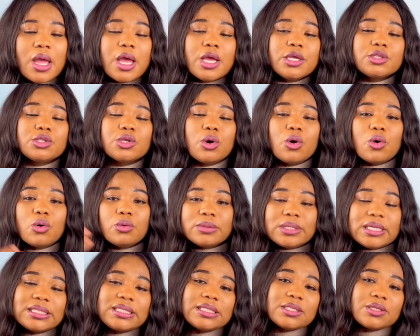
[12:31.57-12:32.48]
So
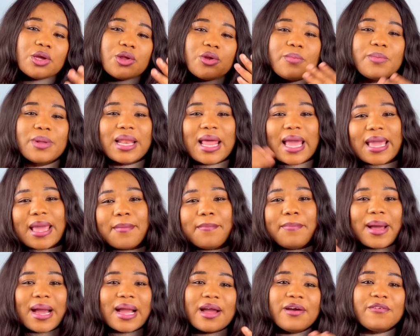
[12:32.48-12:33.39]
this is going to be like a
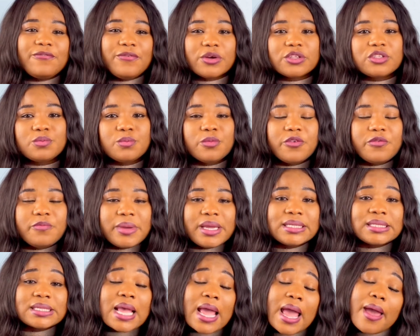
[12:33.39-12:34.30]
back and forth
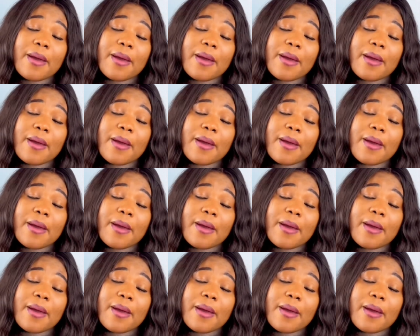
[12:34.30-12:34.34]
movement.